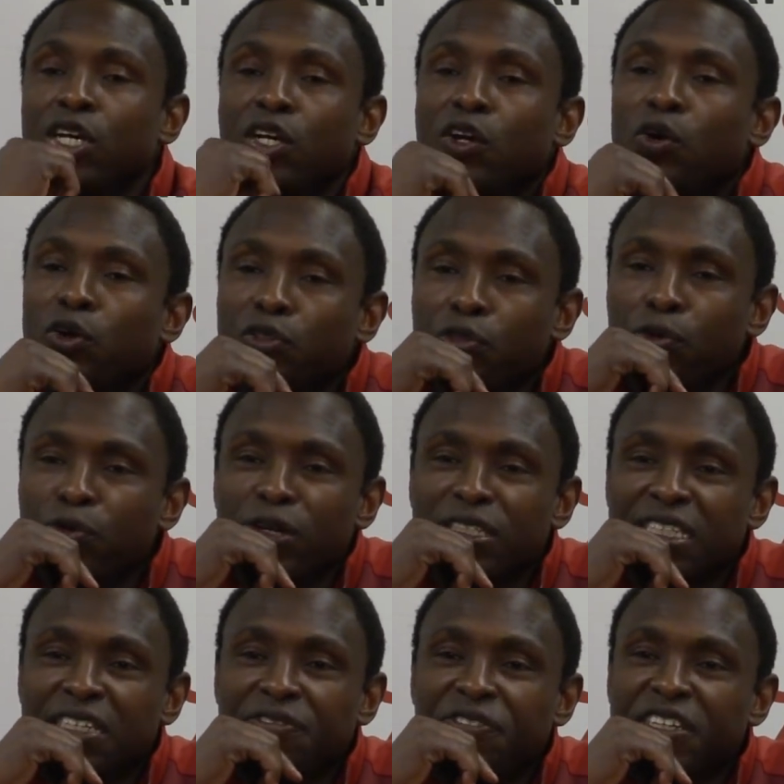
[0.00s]
gone through a
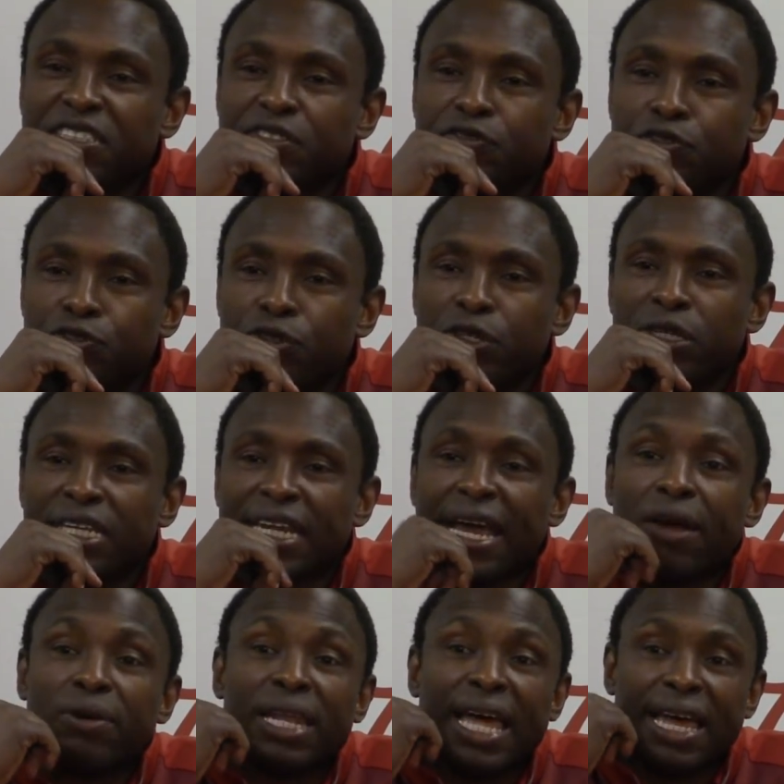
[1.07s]
defensive drill in
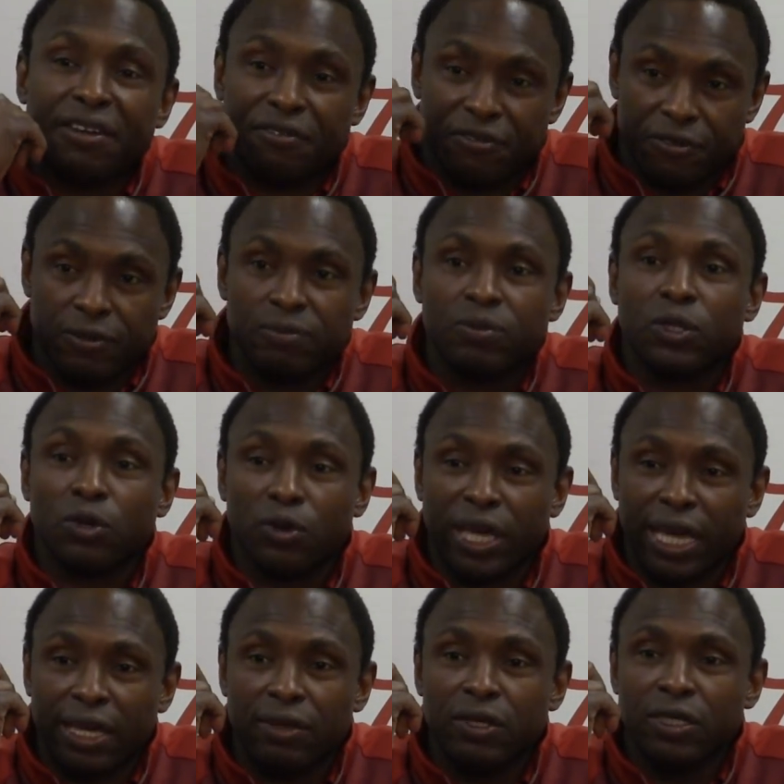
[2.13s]
our life,
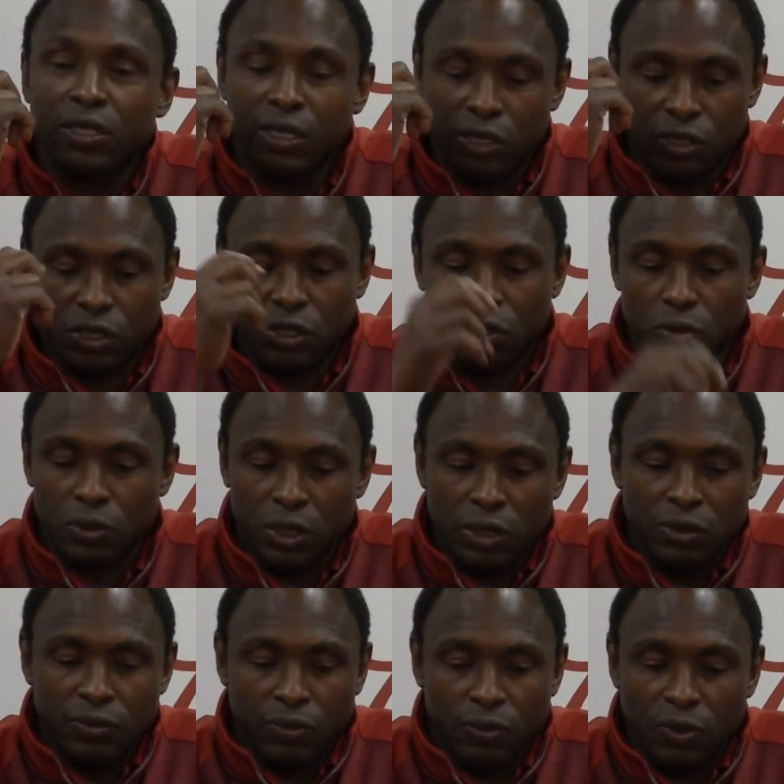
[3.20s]
okay? So,
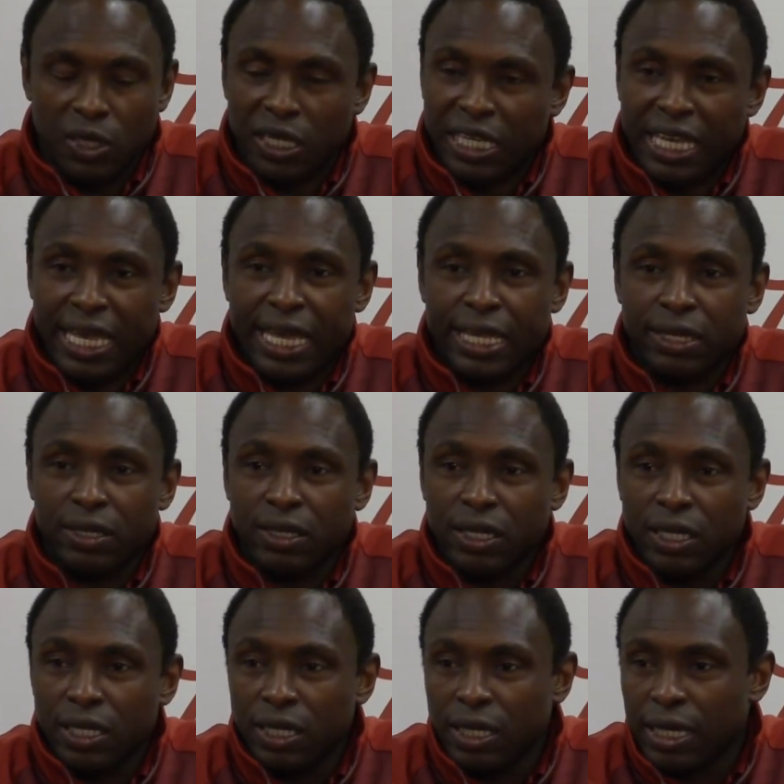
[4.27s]
again,
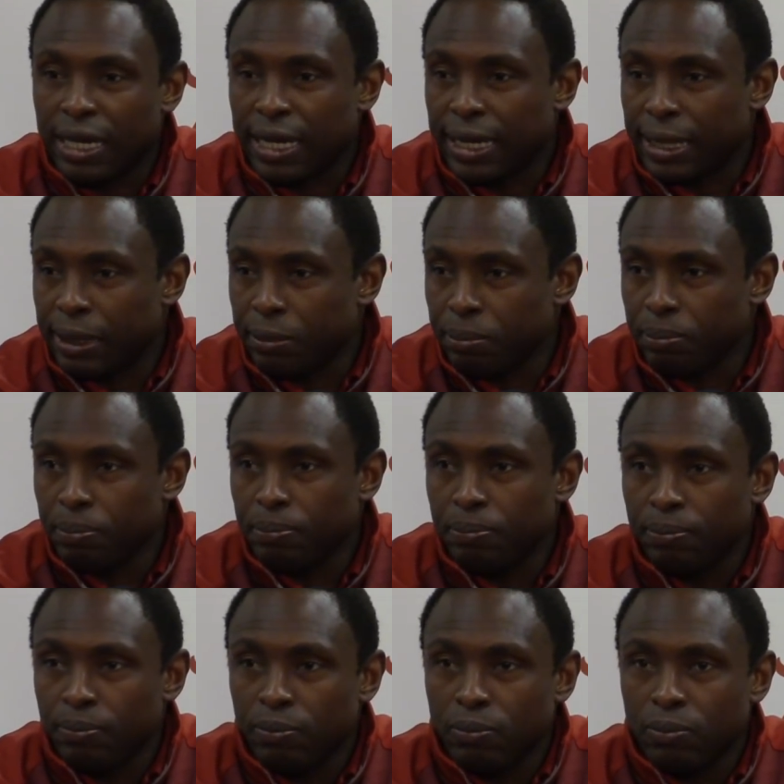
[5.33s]
um,
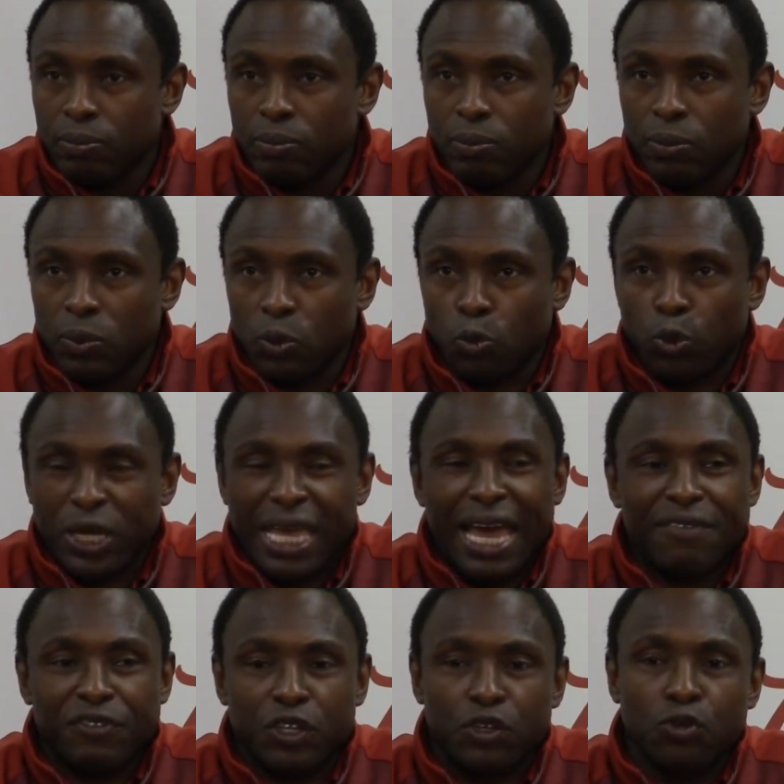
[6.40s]
we
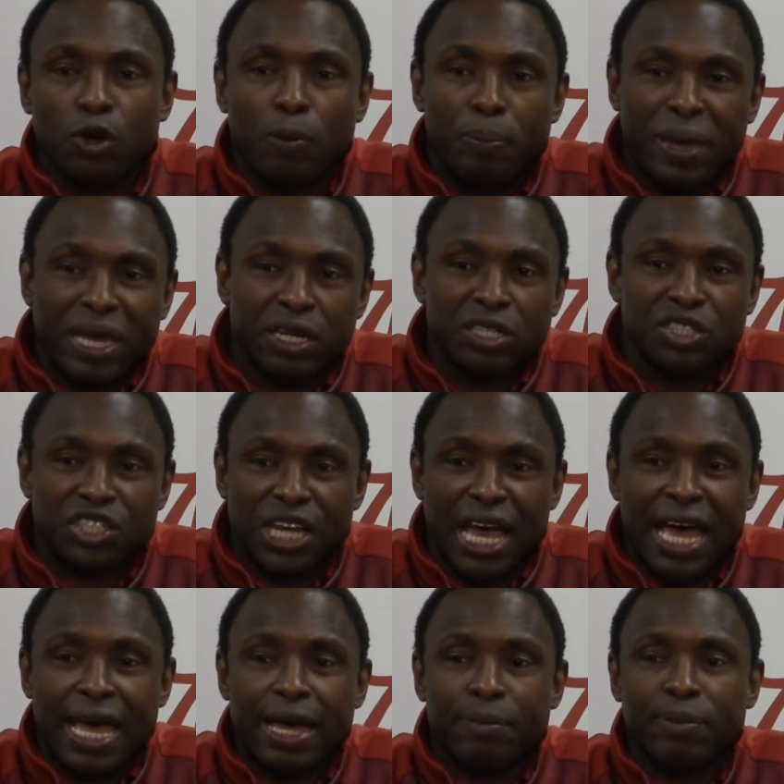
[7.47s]
have to do a better
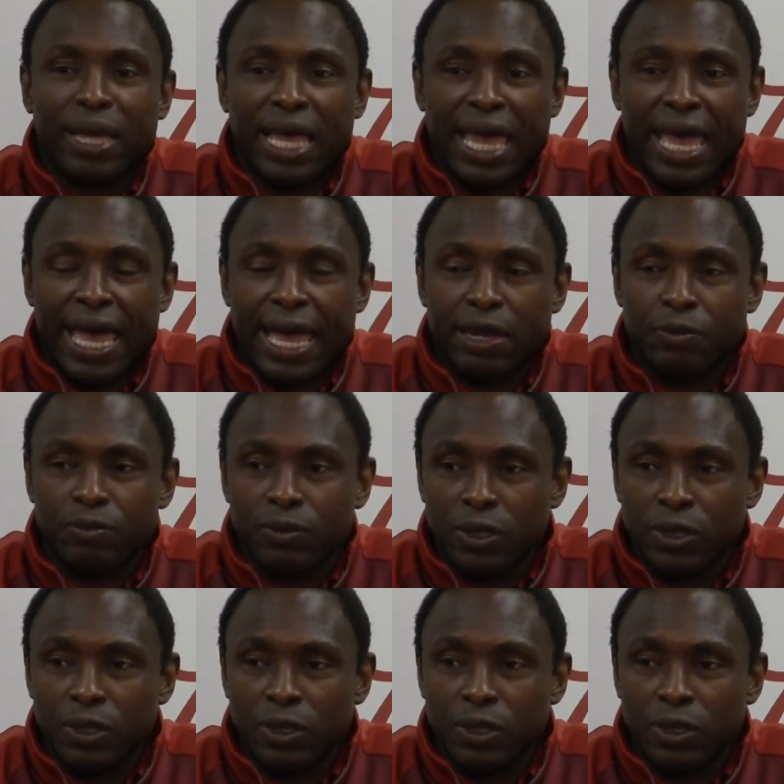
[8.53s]
job at